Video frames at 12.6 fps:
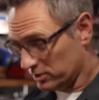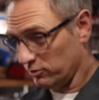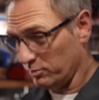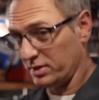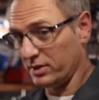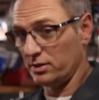If
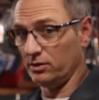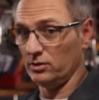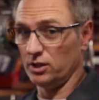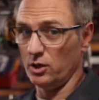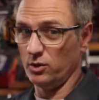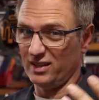you put it
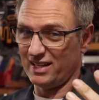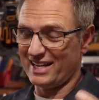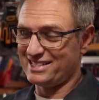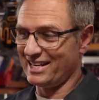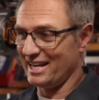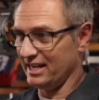on low, it
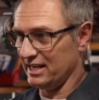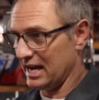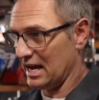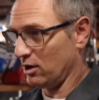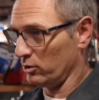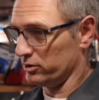lasts eight
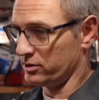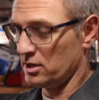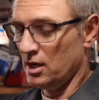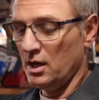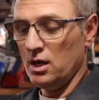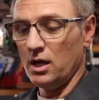hours,
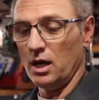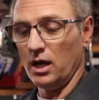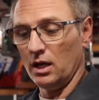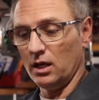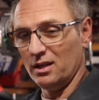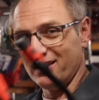
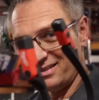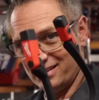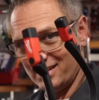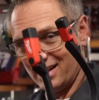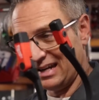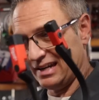and this is
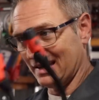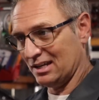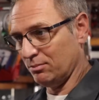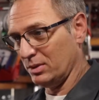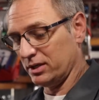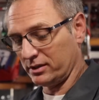
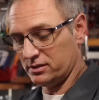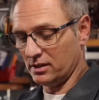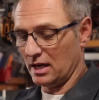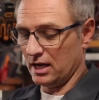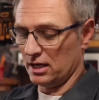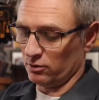99 bucks,
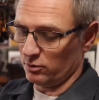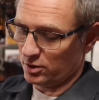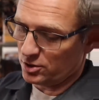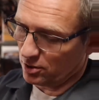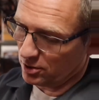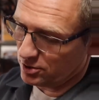and it
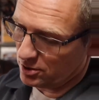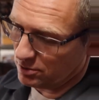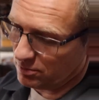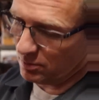recharges